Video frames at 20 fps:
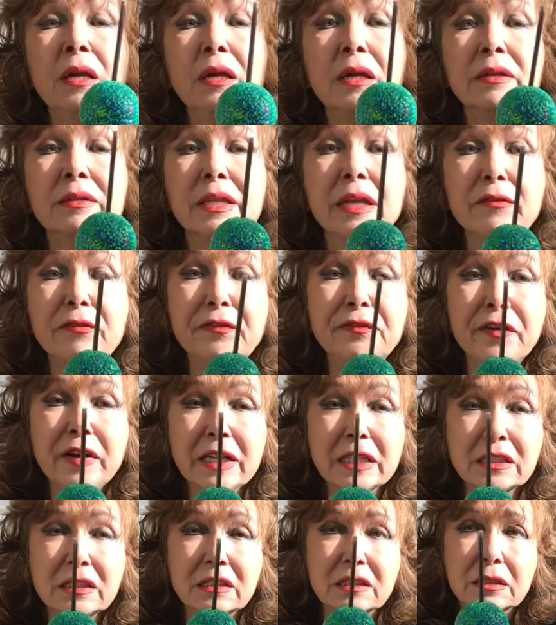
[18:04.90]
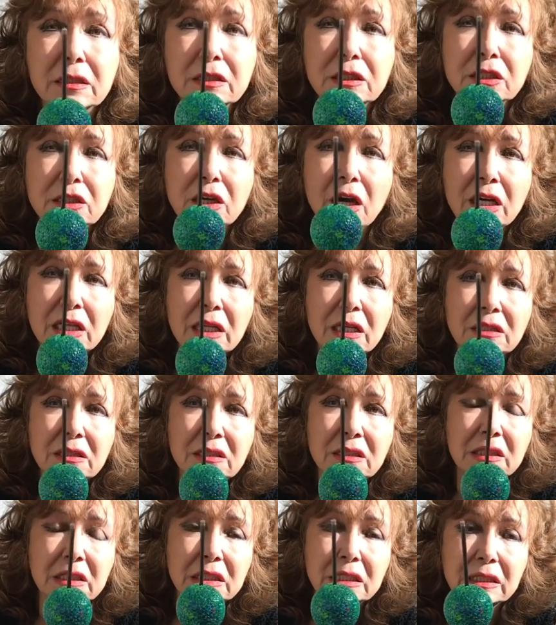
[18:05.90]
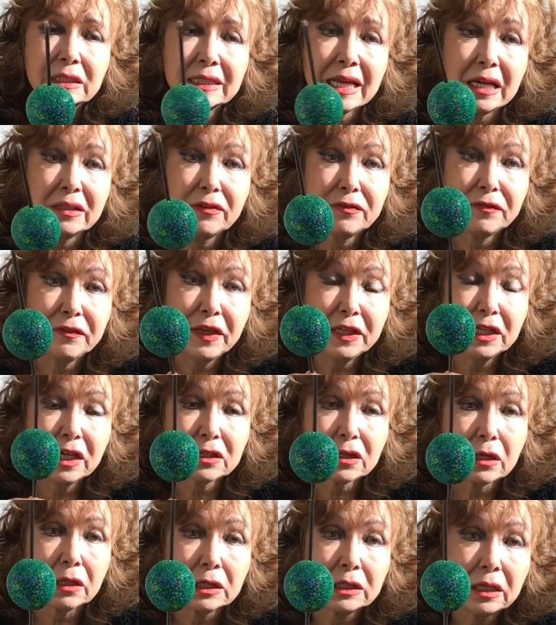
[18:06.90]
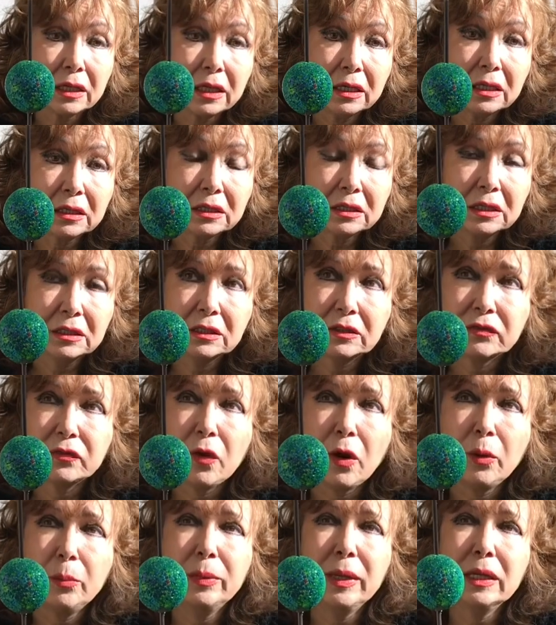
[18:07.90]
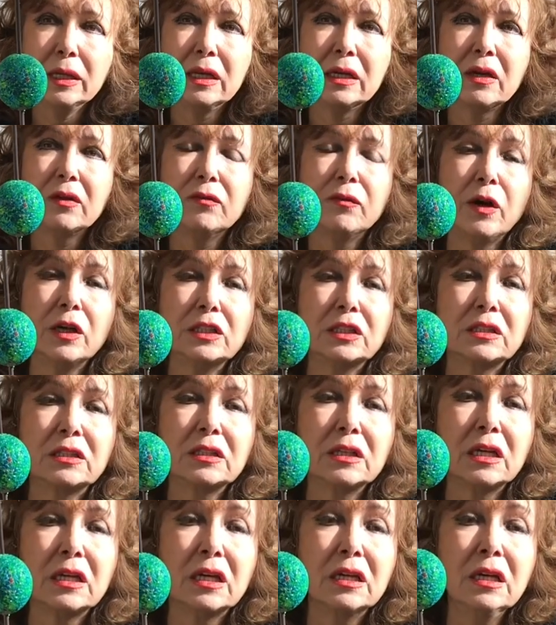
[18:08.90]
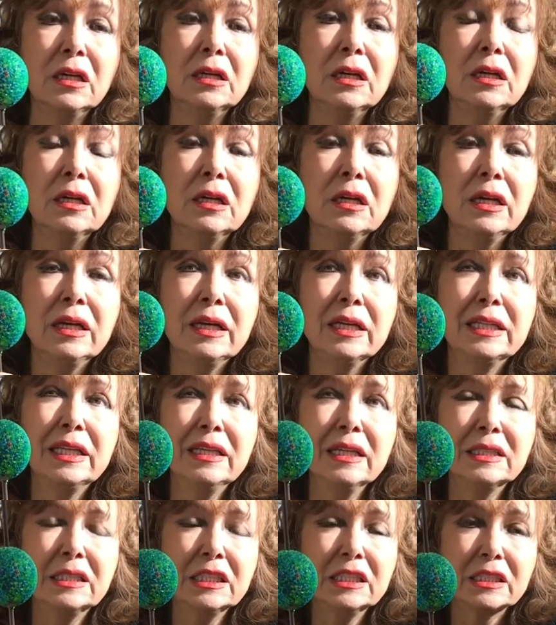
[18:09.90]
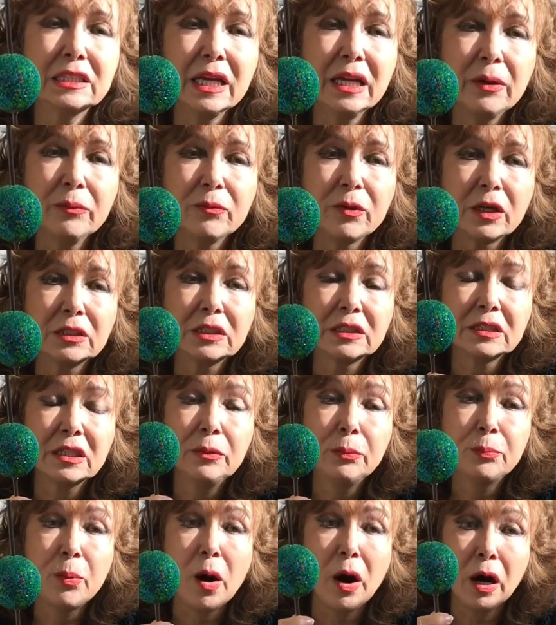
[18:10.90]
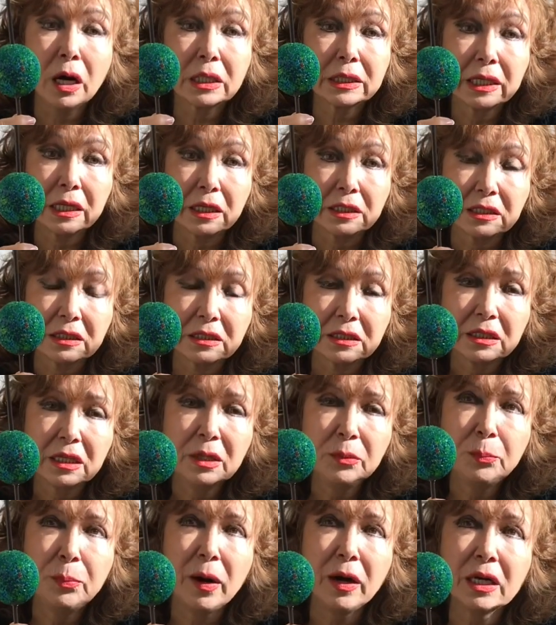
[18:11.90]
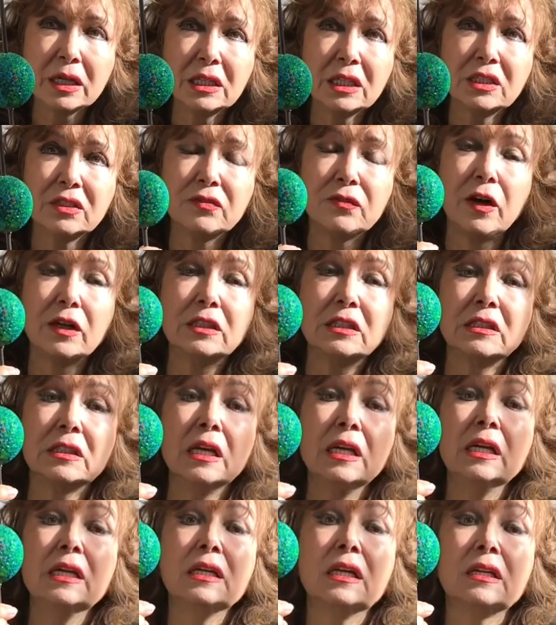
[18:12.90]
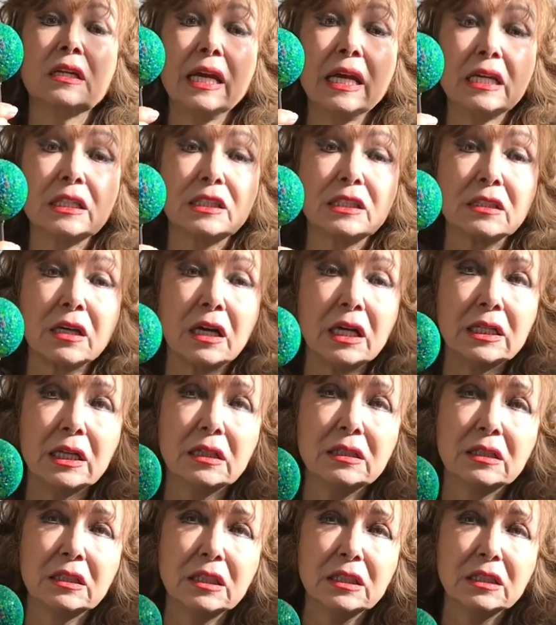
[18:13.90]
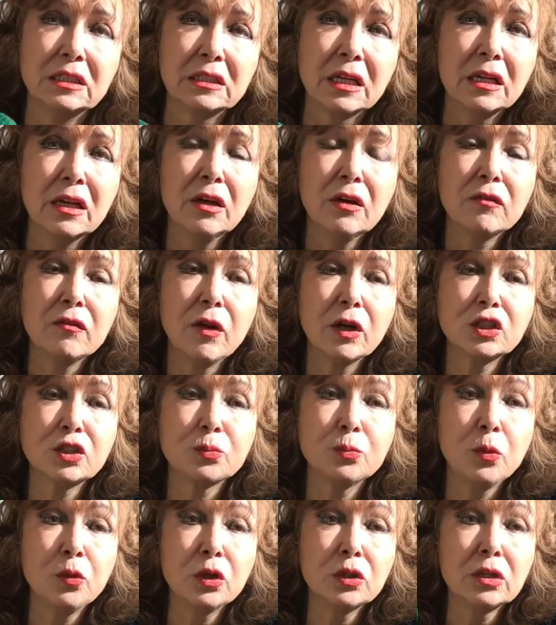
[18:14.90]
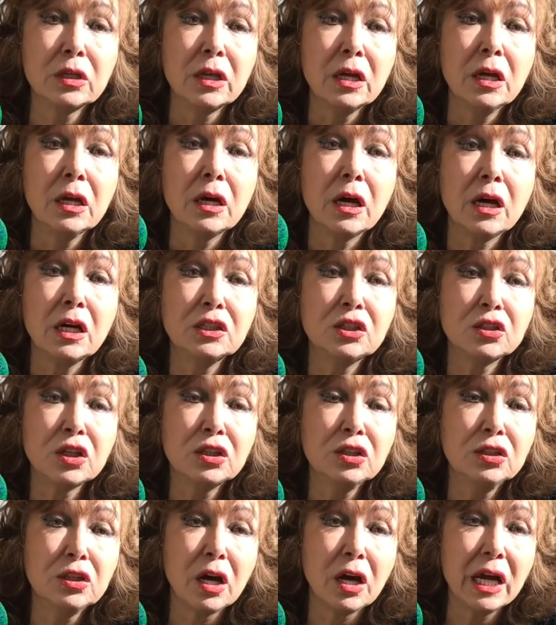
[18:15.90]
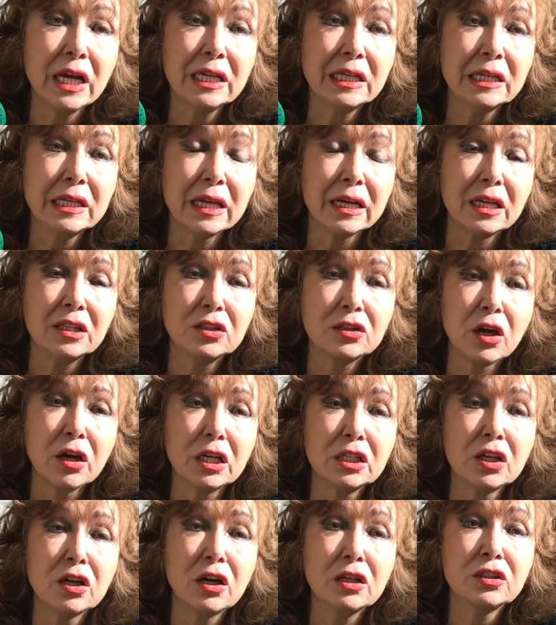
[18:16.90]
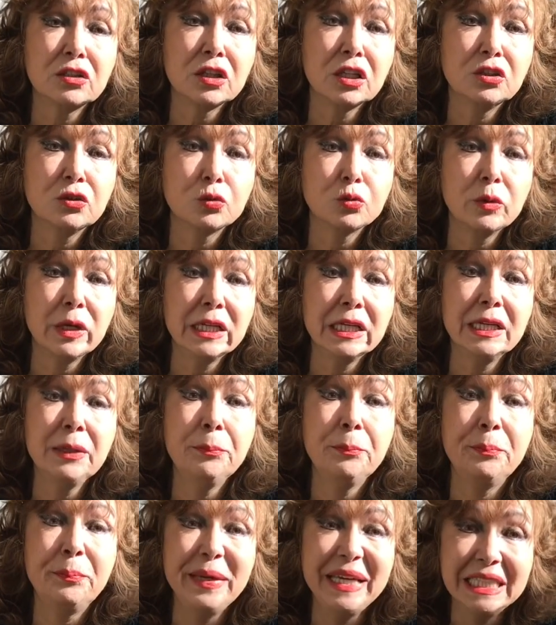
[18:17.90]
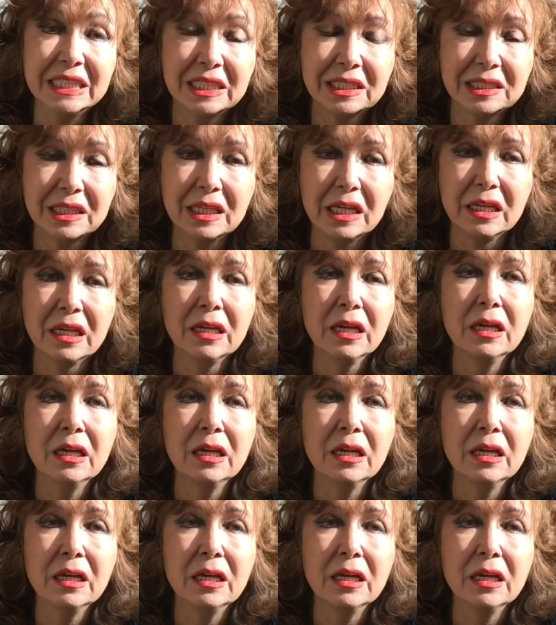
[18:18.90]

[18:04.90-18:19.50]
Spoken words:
the first scientist that figured out Earth is wobbling was, his name was Hipparchus. Hipparchus was Greek scientist, was born 190 and died 120 BC.